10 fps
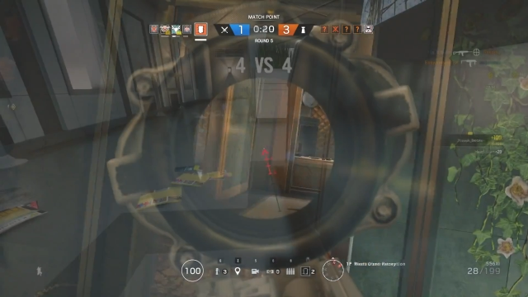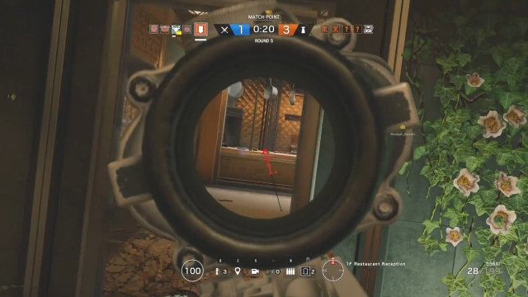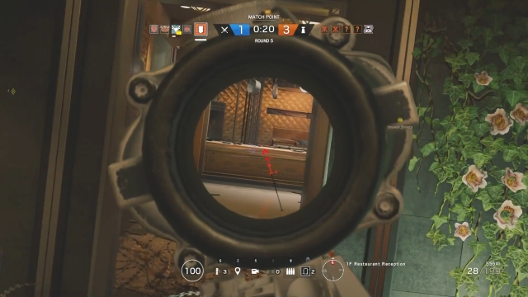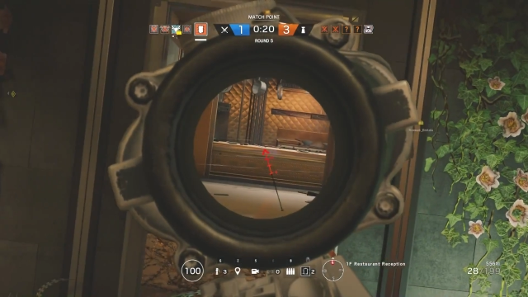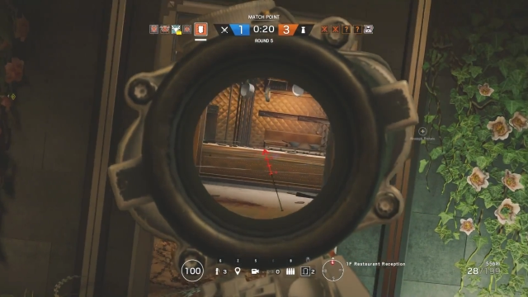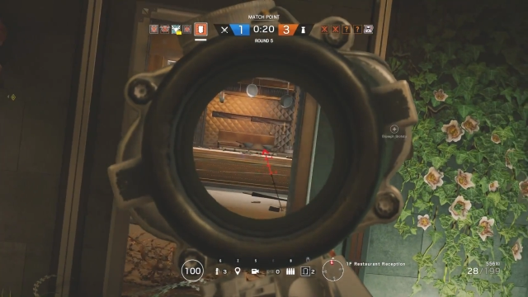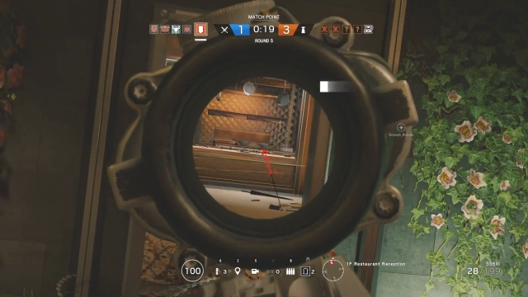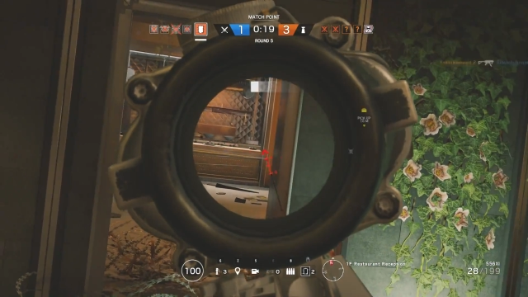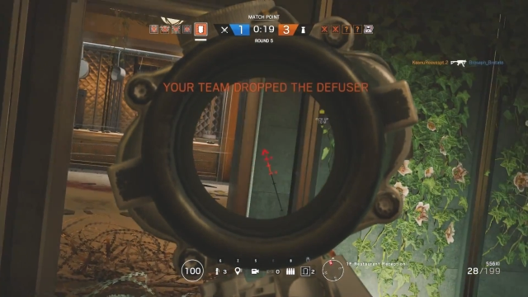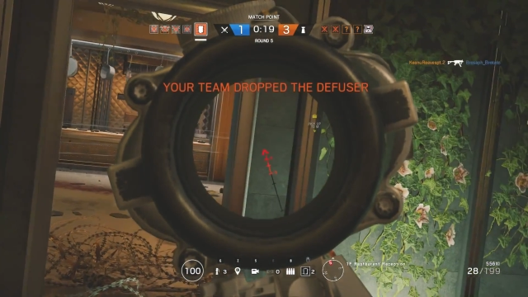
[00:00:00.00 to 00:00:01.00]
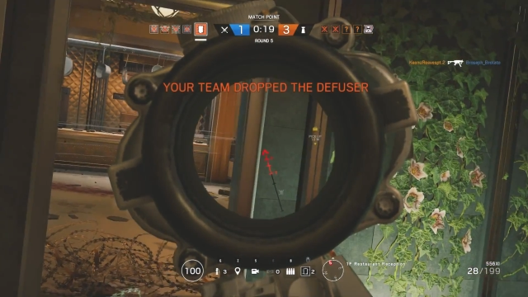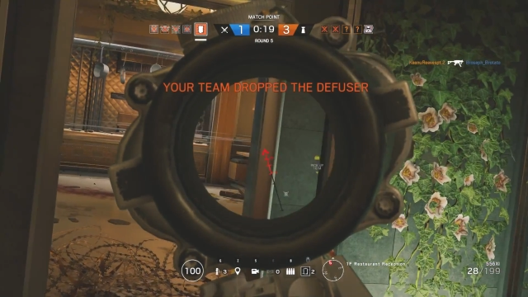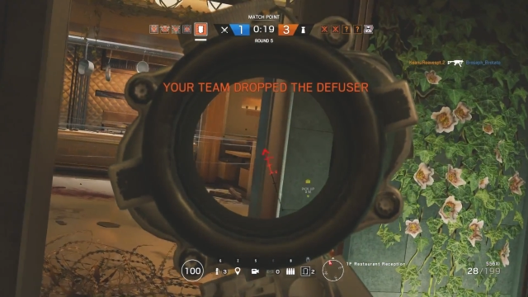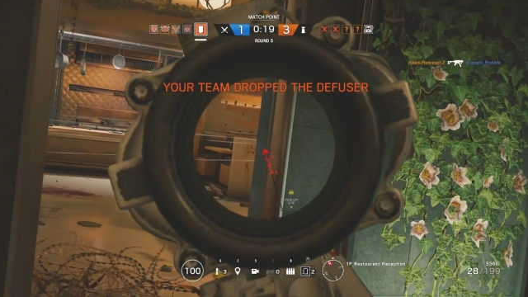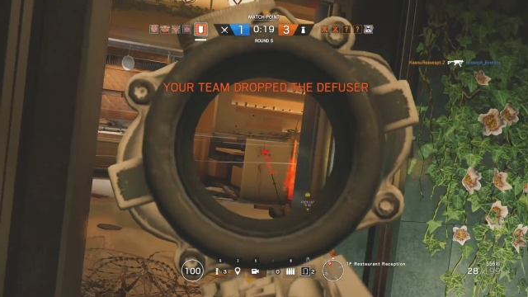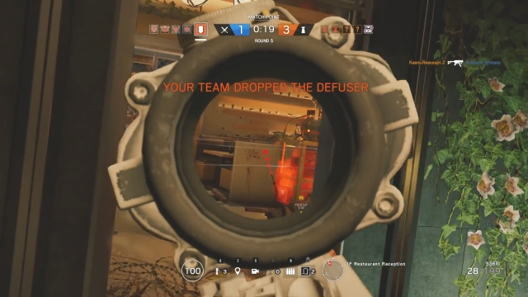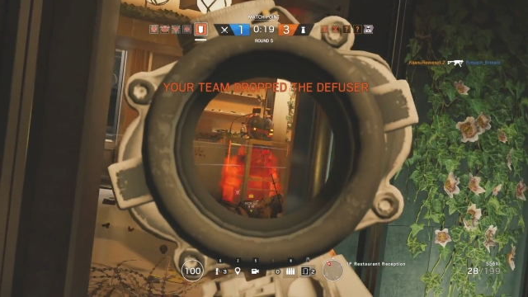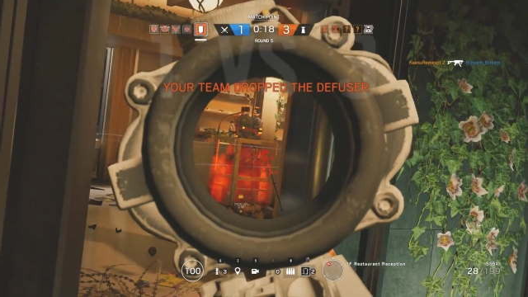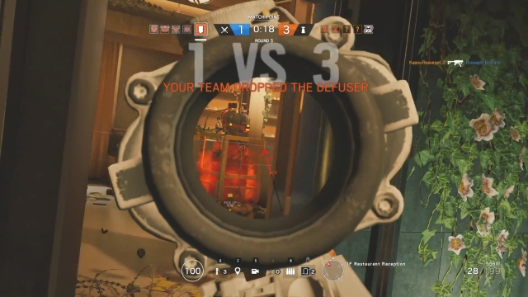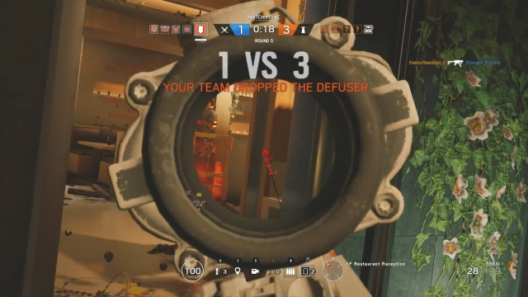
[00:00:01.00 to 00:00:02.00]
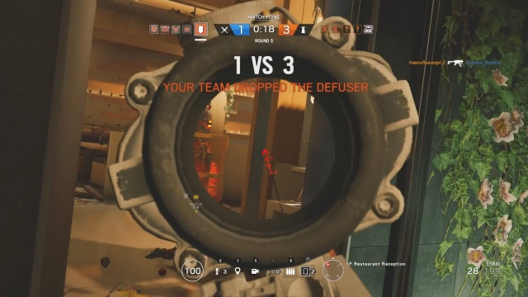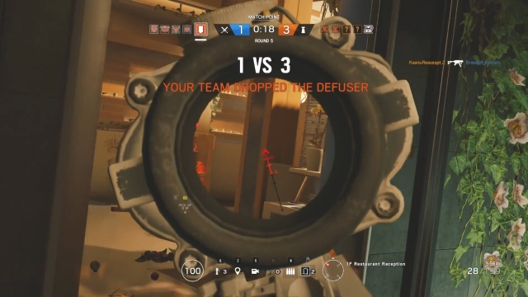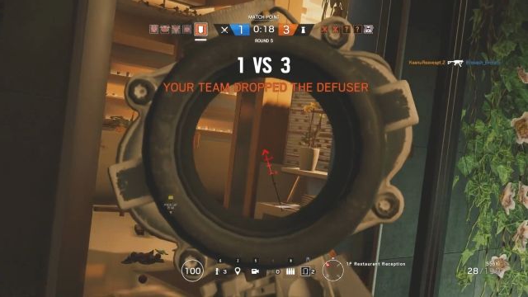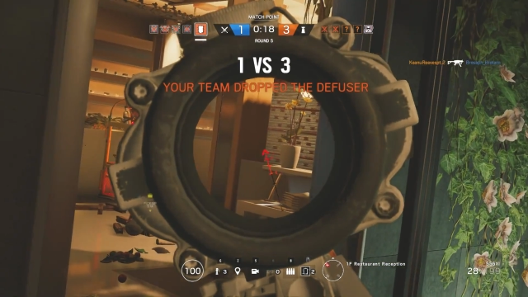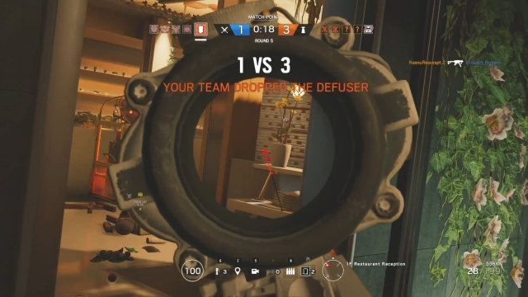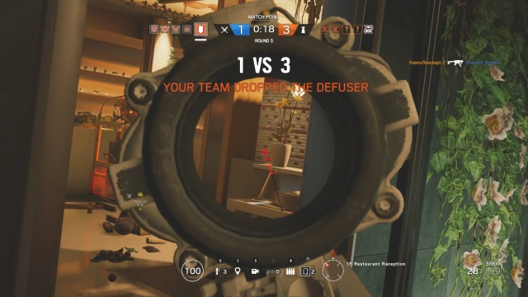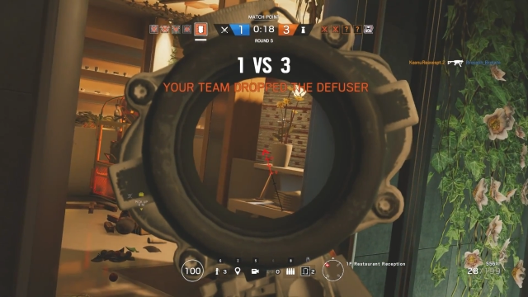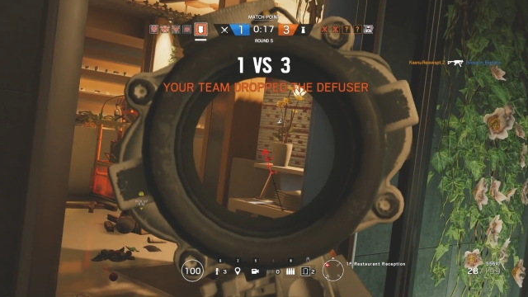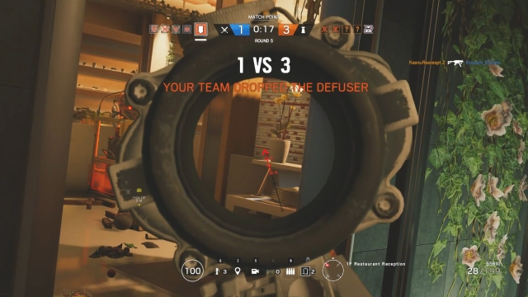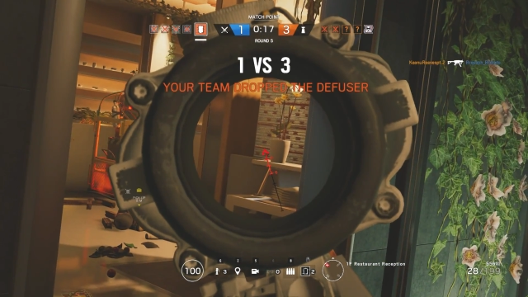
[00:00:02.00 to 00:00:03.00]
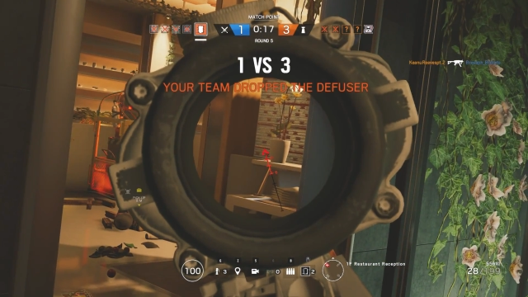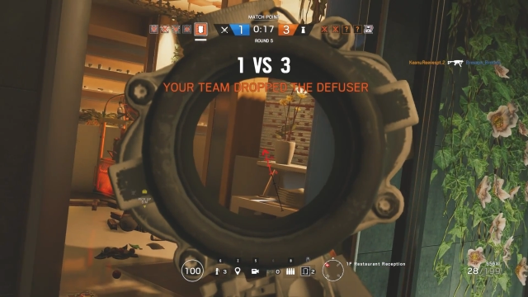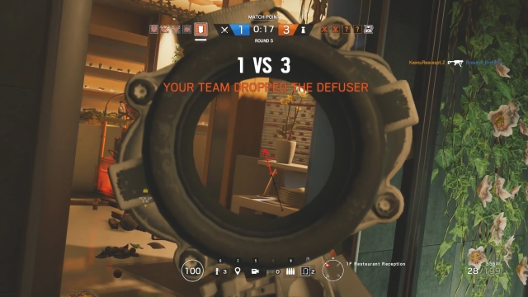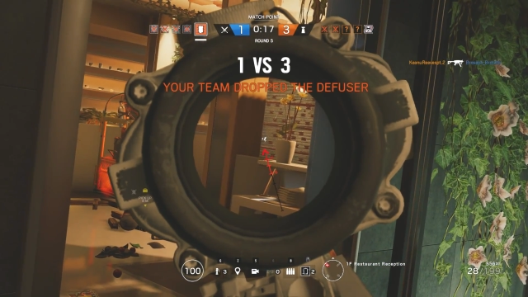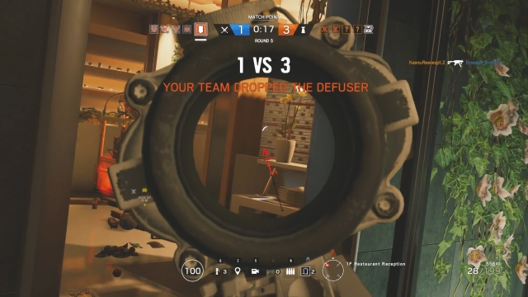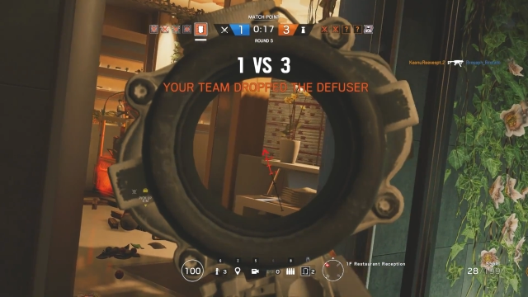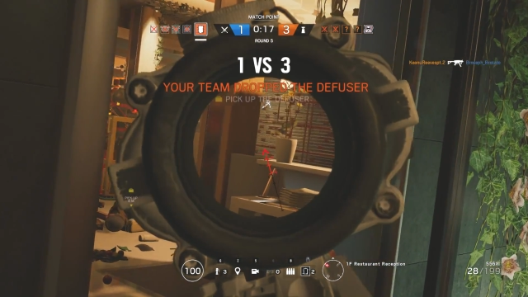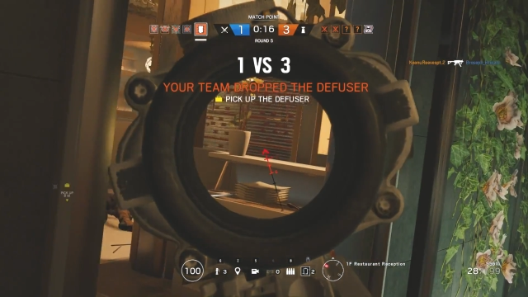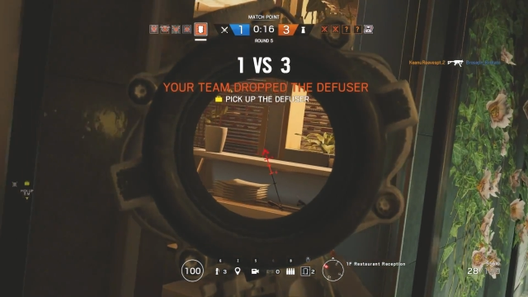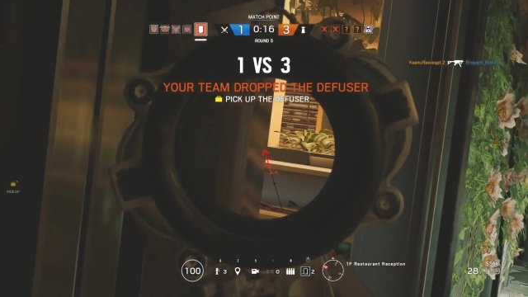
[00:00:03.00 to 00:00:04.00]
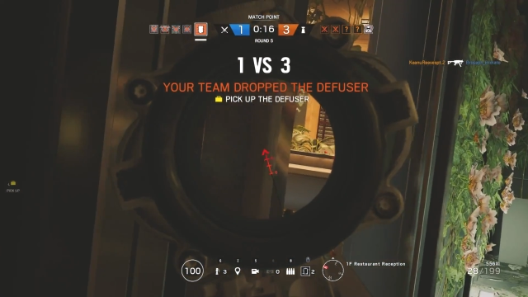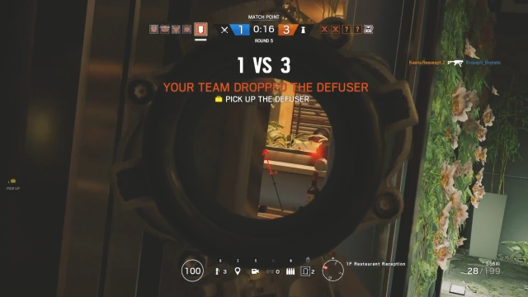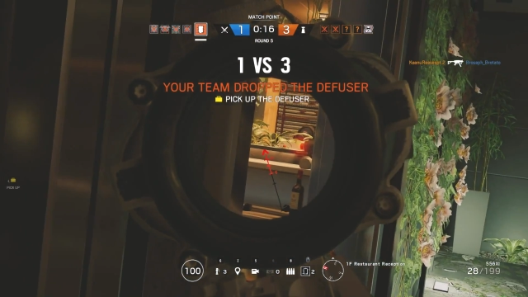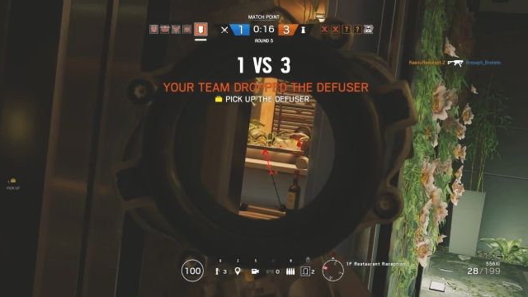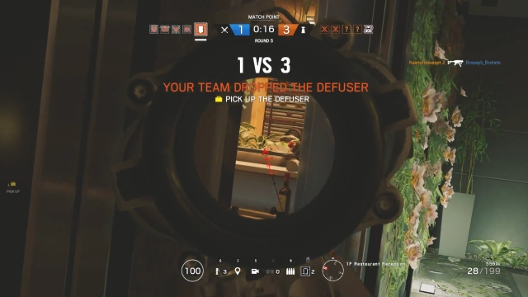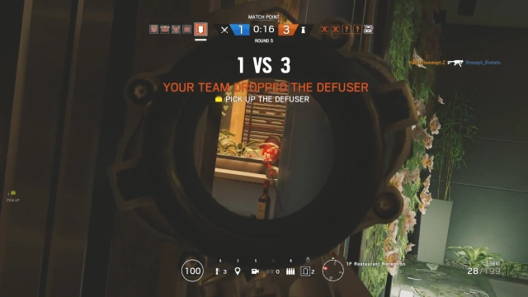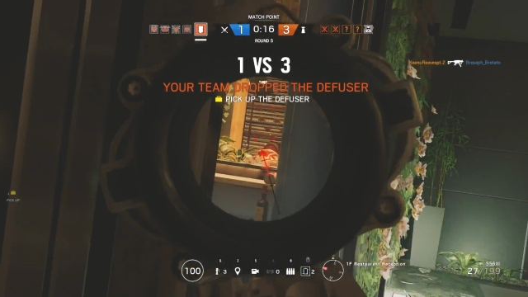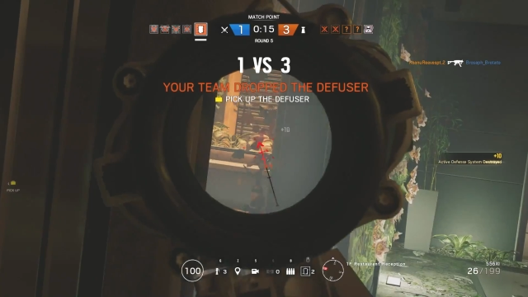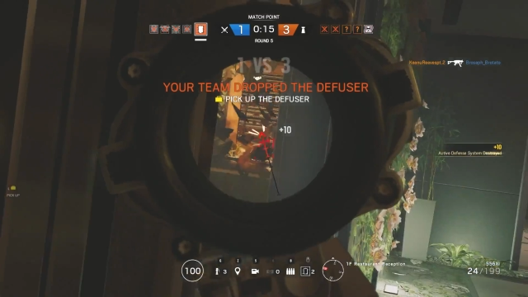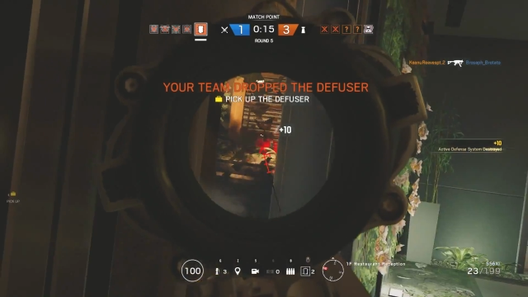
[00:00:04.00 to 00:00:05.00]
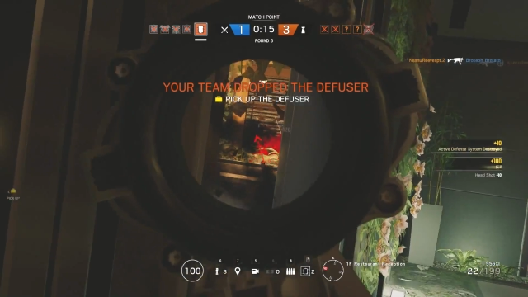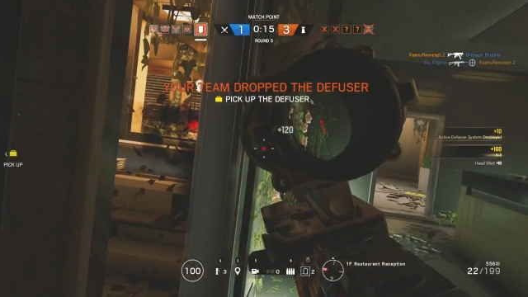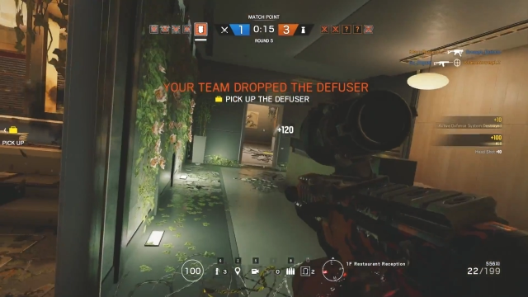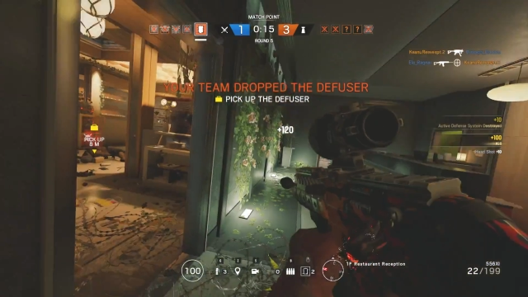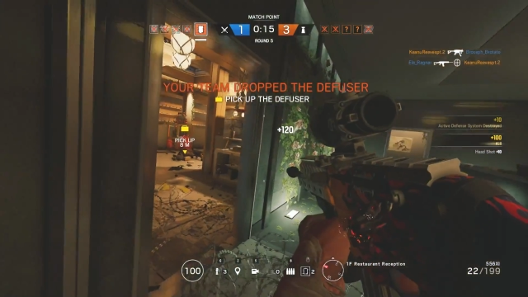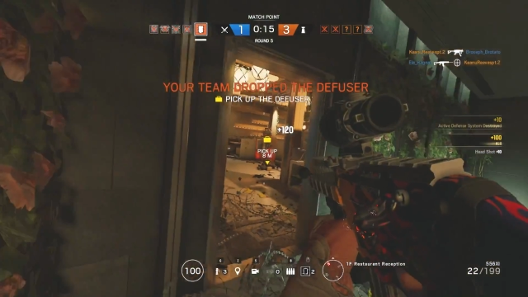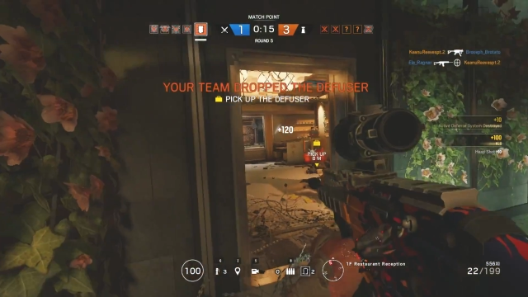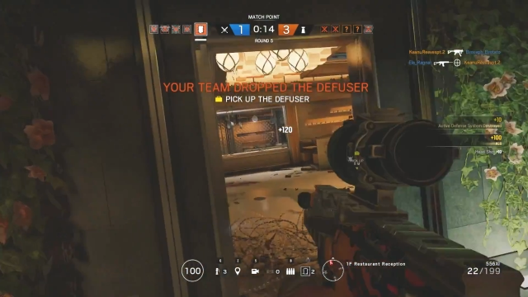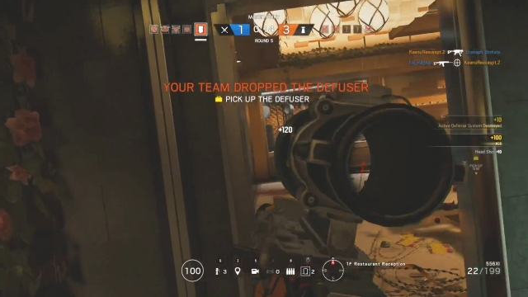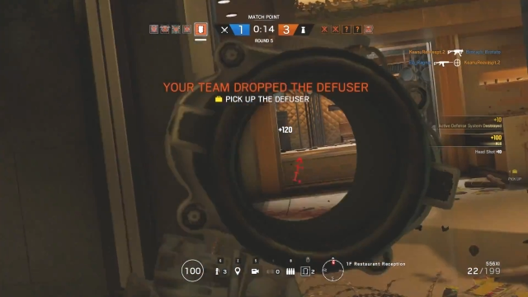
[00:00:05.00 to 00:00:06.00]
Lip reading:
Nobody's mouth can be seen.